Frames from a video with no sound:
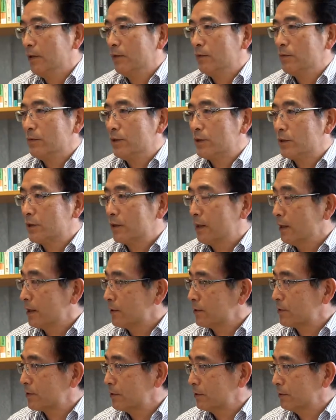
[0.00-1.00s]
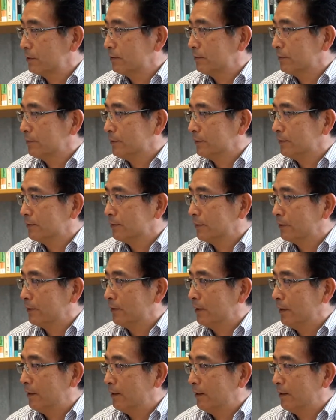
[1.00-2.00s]
wishing us to,
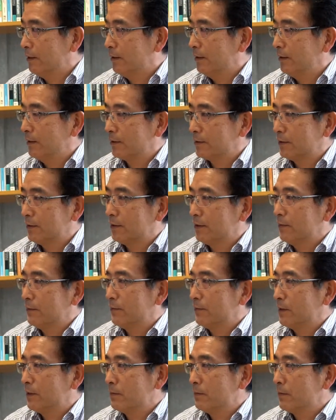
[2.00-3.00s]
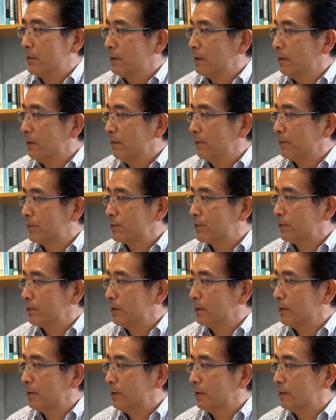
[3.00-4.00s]
to give them an
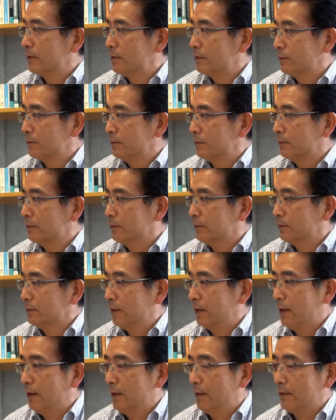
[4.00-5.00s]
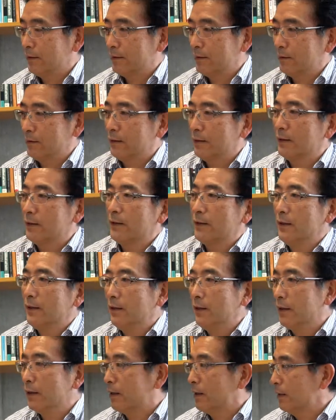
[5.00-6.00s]
opportunity to
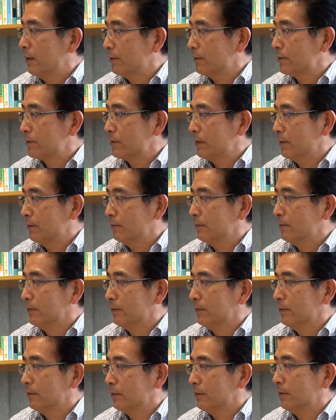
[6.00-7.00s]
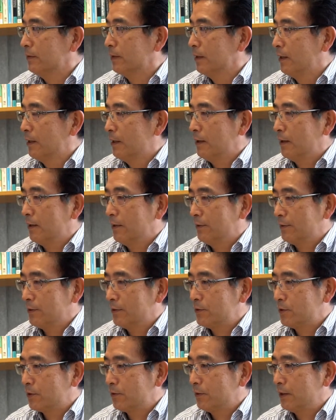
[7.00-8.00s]
encourage them, to
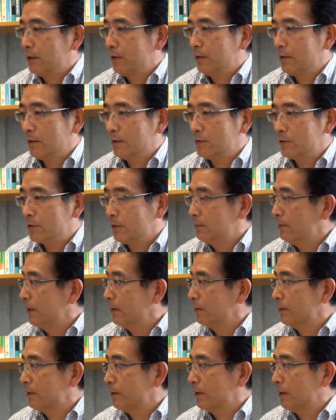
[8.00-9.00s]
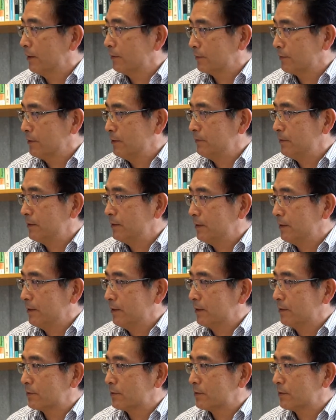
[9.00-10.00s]
joining the job hunting activity
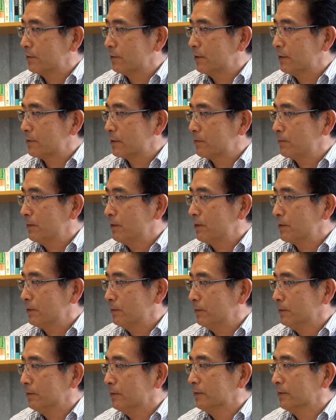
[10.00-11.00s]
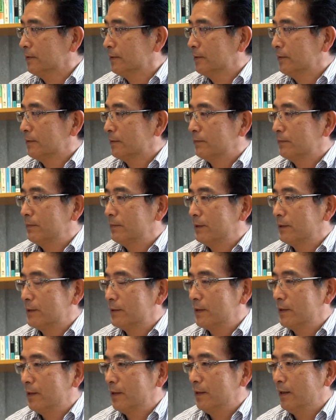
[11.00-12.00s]
as soon as possible.
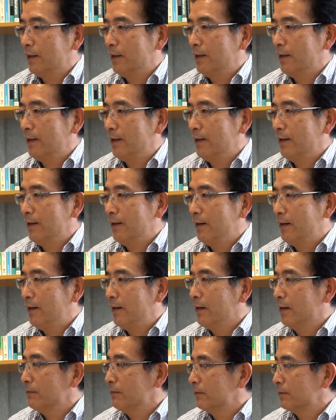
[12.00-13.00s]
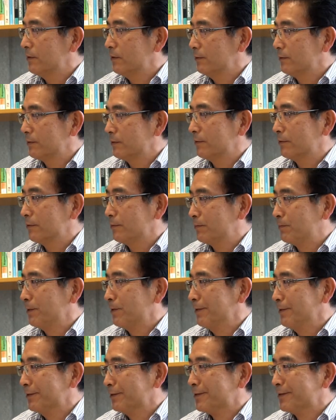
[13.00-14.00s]
But I have a different
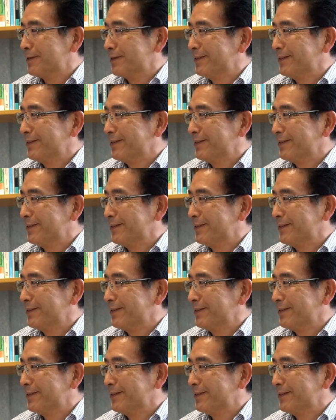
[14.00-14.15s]
opinion,